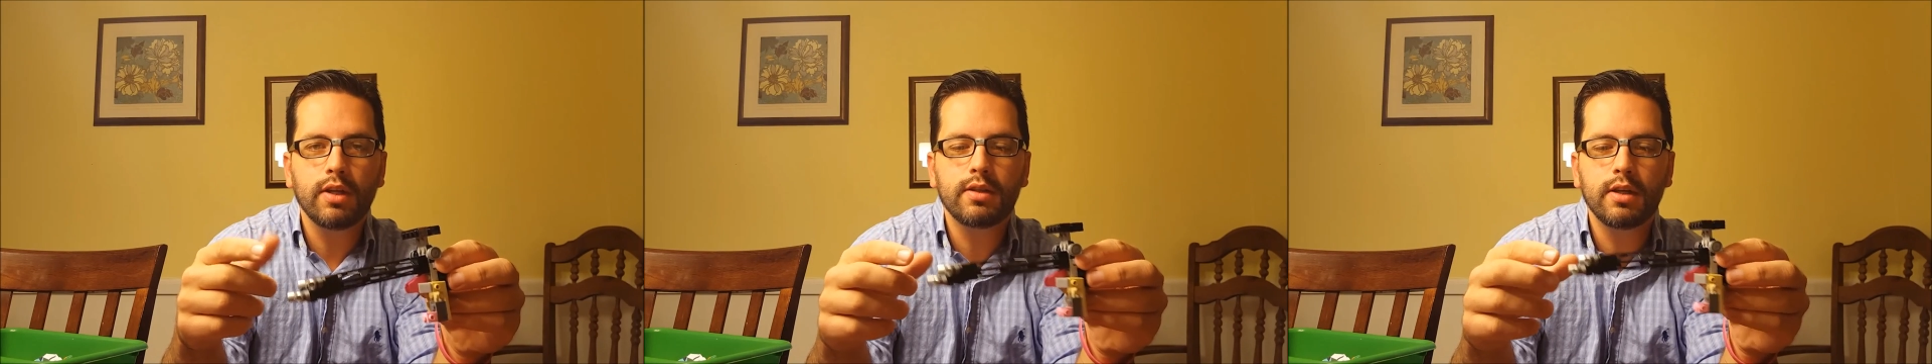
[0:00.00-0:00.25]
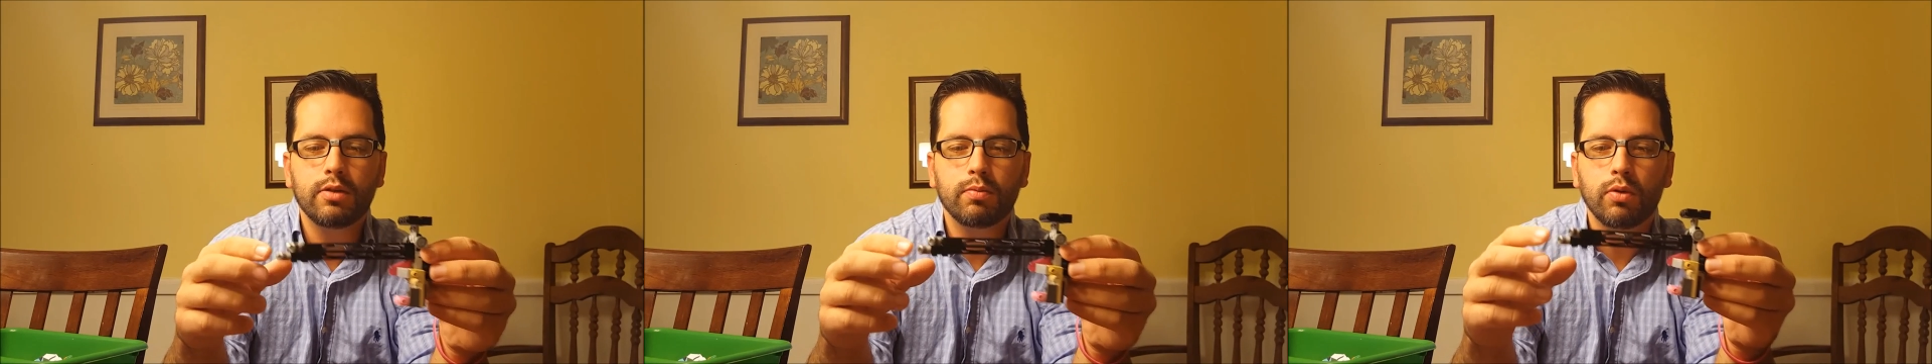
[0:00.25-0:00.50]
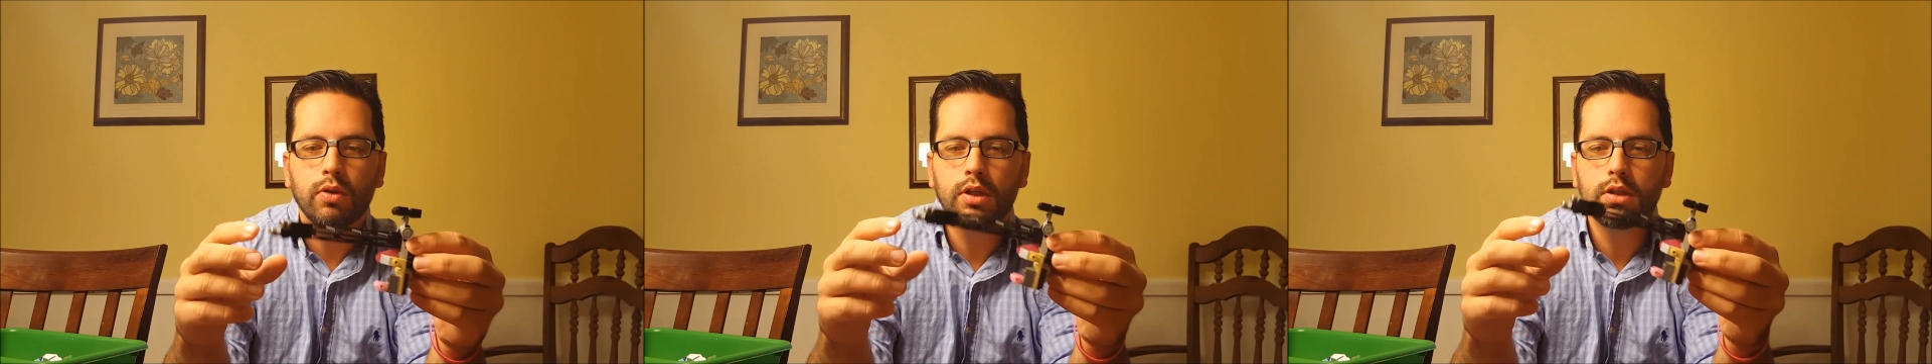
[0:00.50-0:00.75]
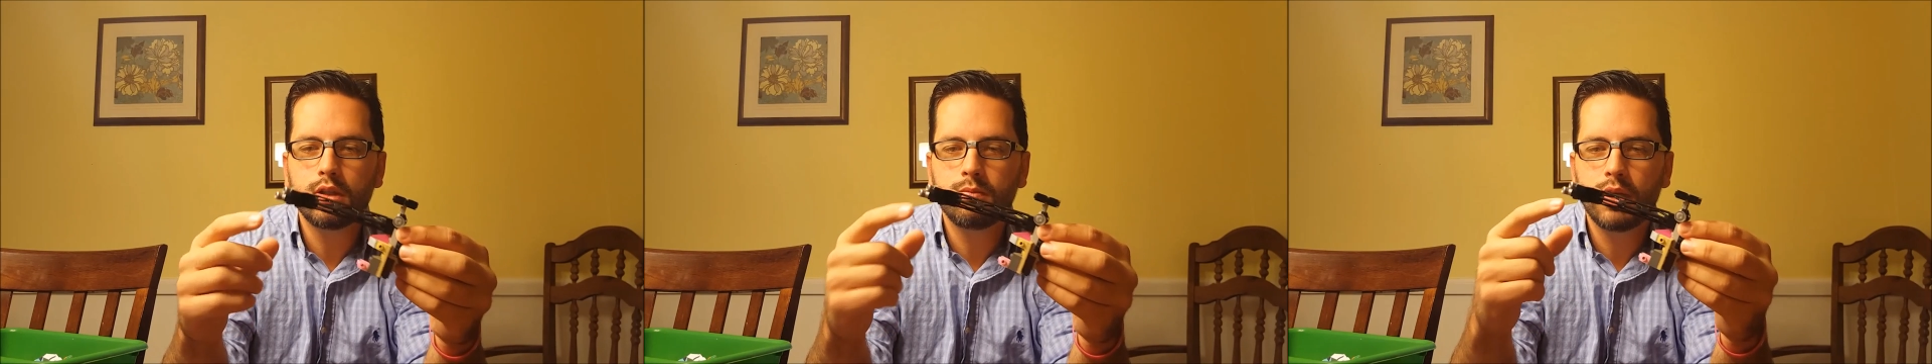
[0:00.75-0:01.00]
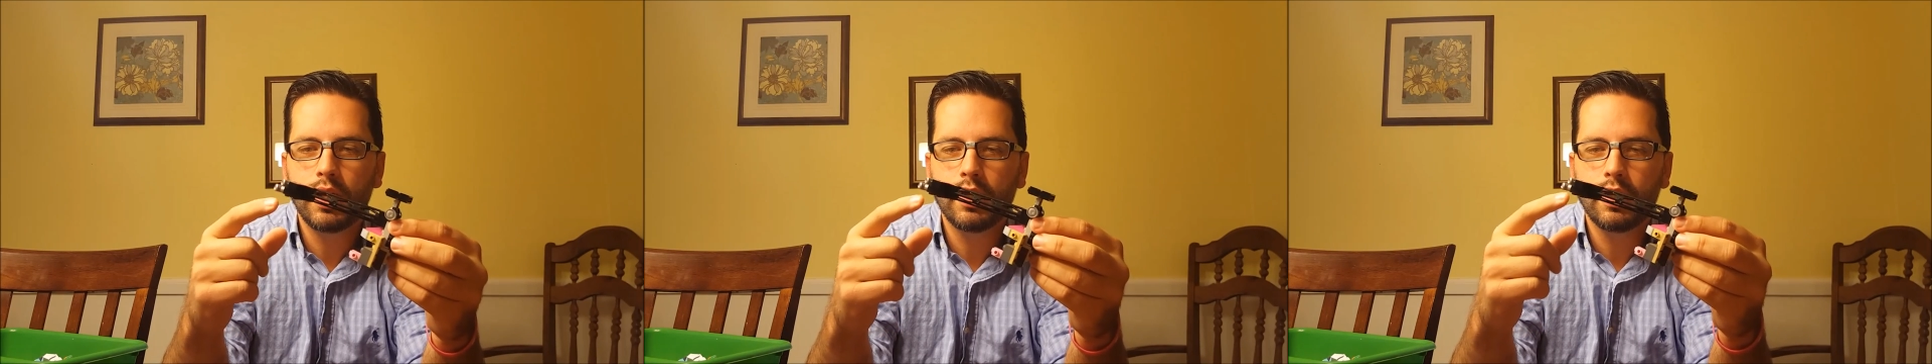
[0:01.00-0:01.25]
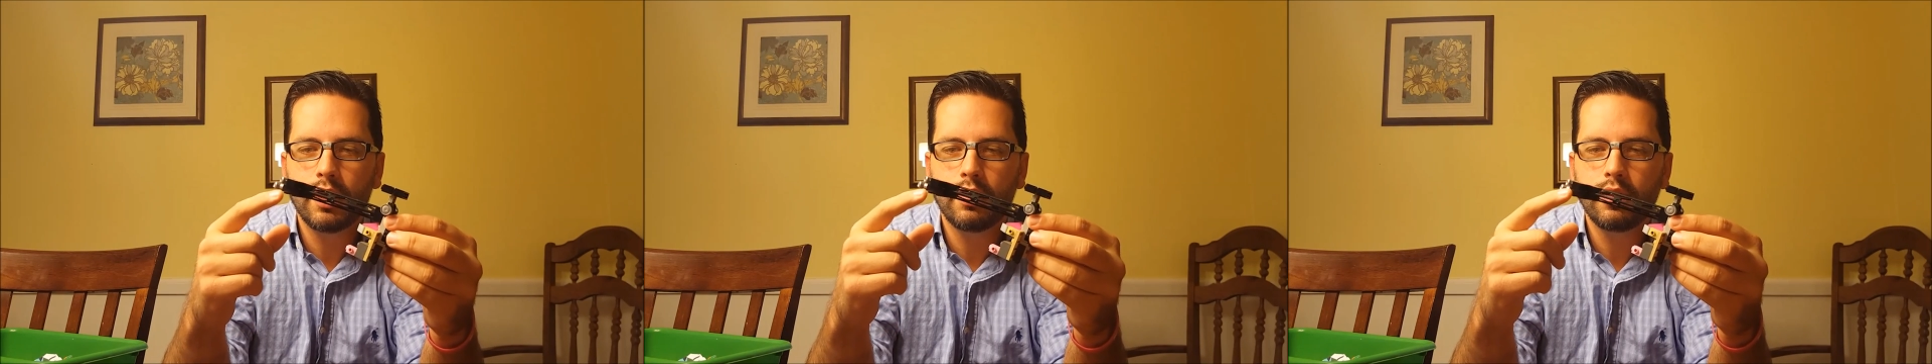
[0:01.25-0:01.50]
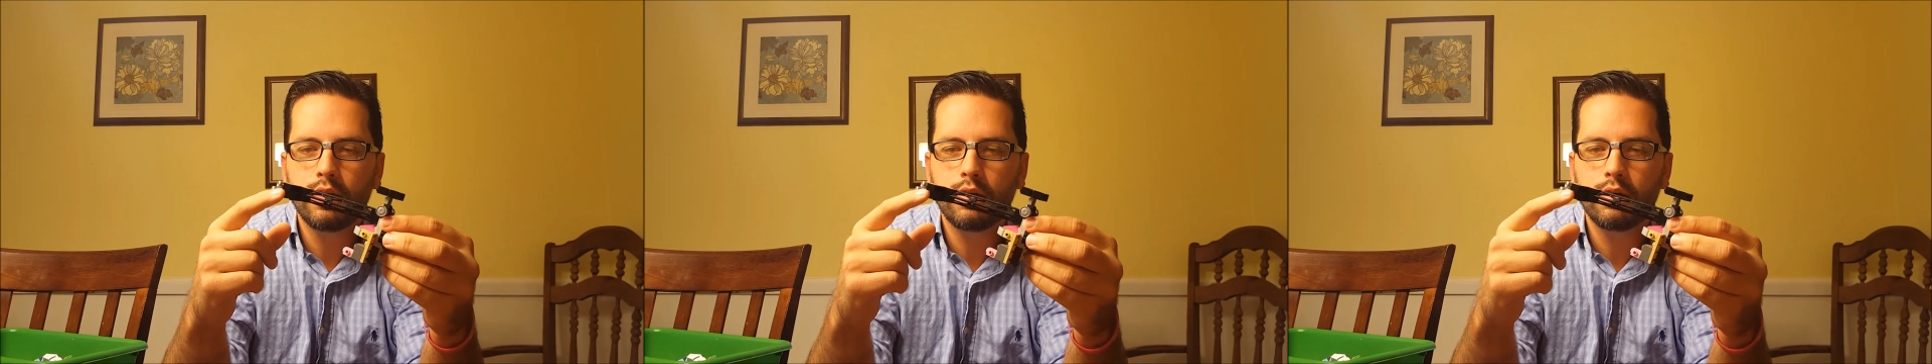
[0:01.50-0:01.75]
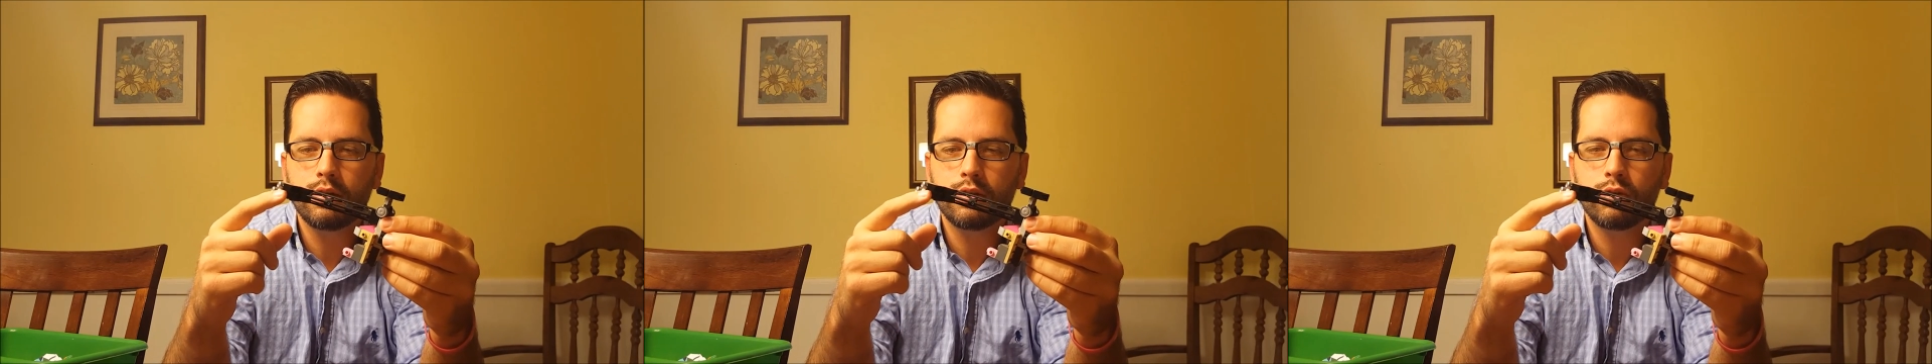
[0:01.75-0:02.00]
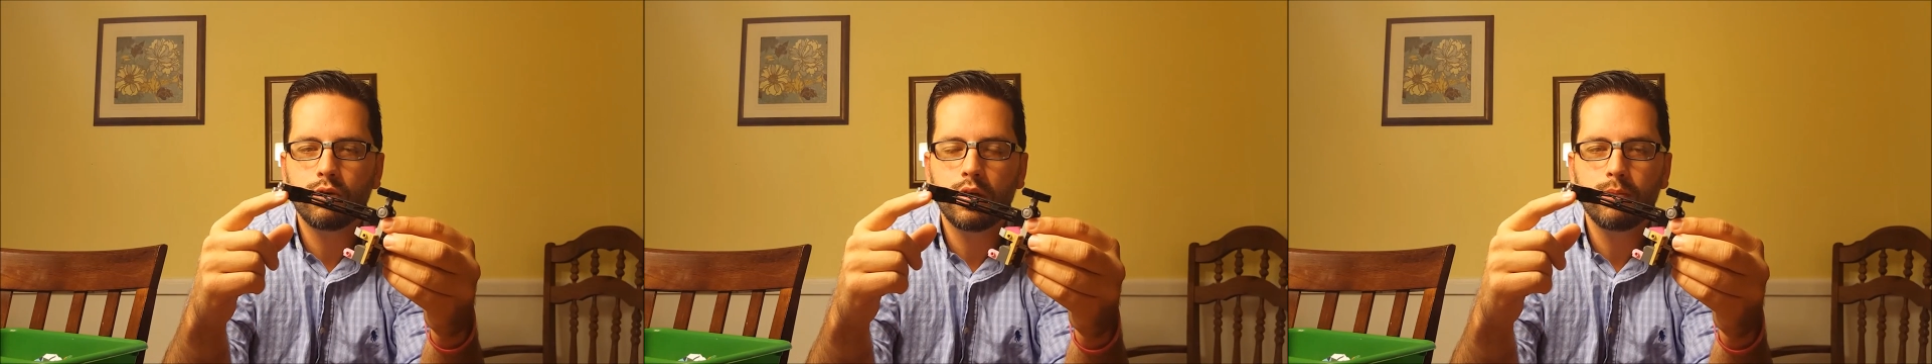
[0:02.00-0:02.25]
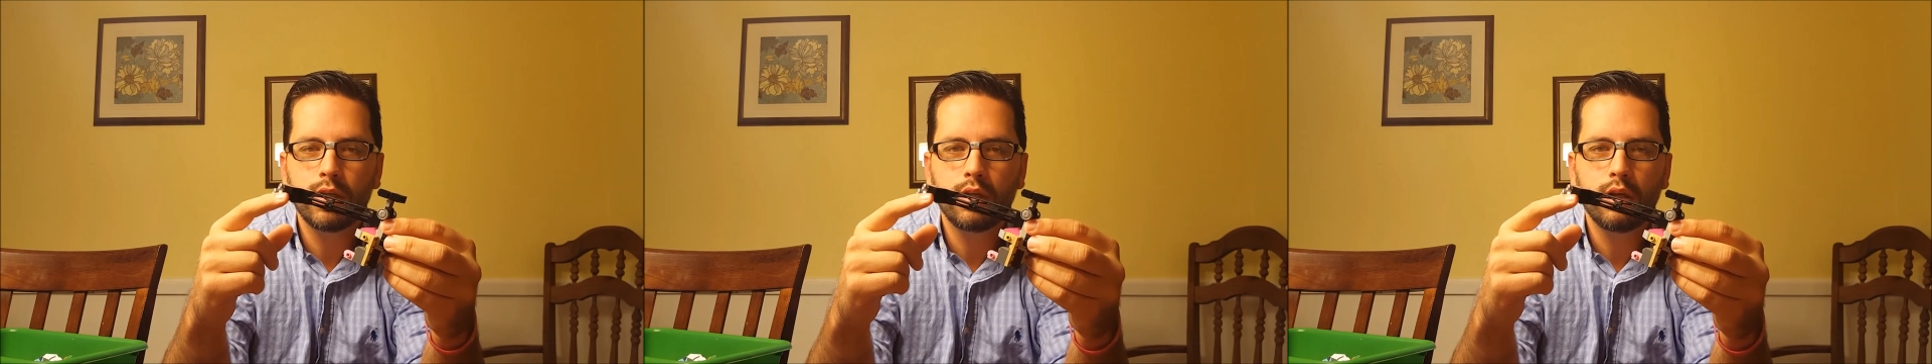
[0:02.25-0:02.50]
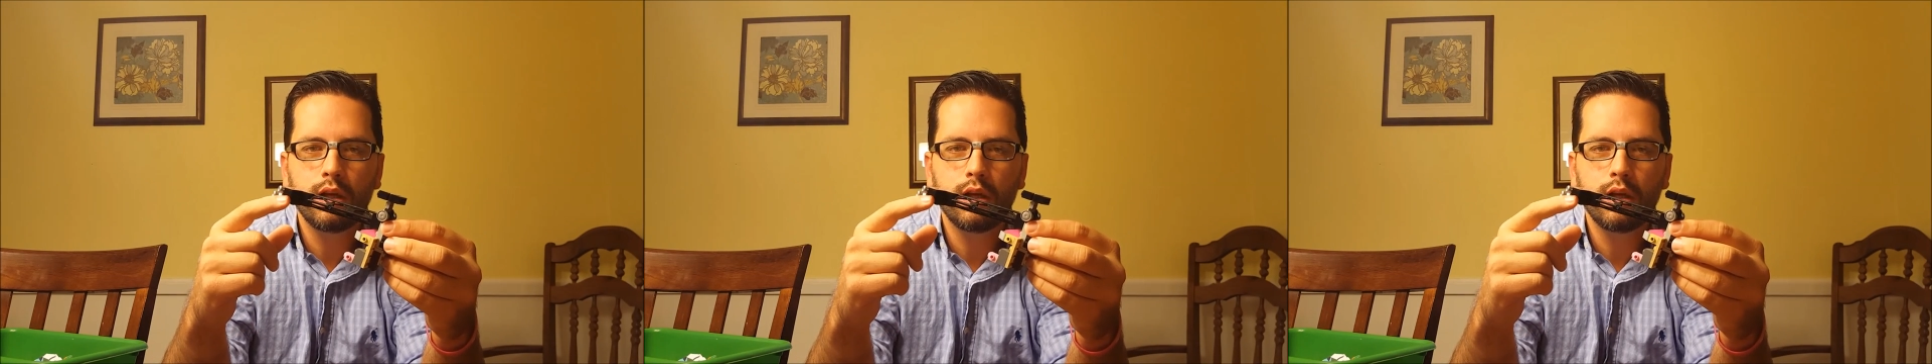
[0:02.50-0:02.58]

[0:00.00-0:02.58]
Sandra Bullock, she'd be hanging out here screaming